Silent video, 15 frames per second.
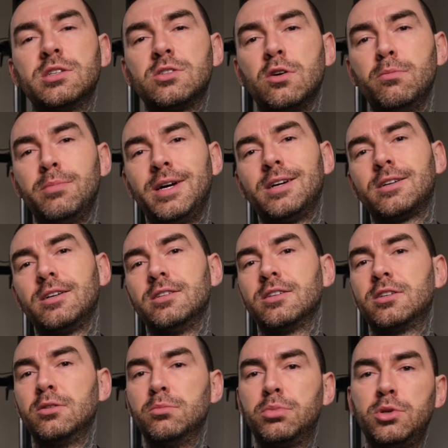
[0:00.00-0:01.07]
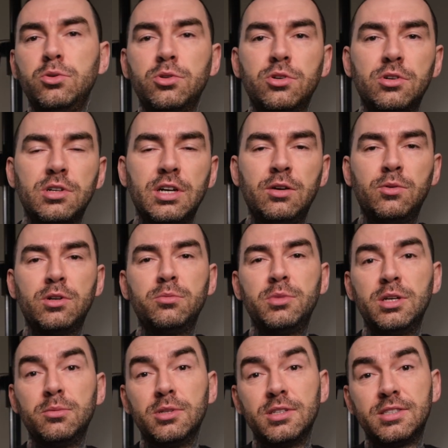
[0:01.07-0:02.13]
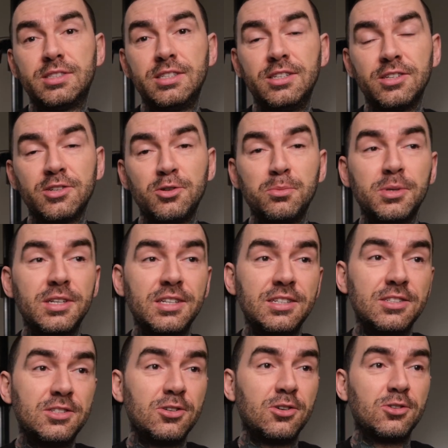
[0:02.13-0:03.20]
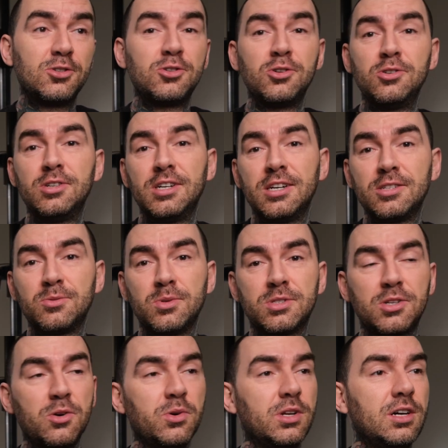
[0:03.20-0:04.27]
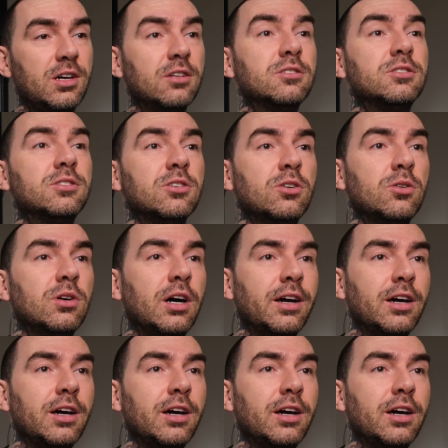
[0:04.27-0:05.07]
so I'm back on the computer. I wanna be able to see a little bit easier and show you guys what's going on. So I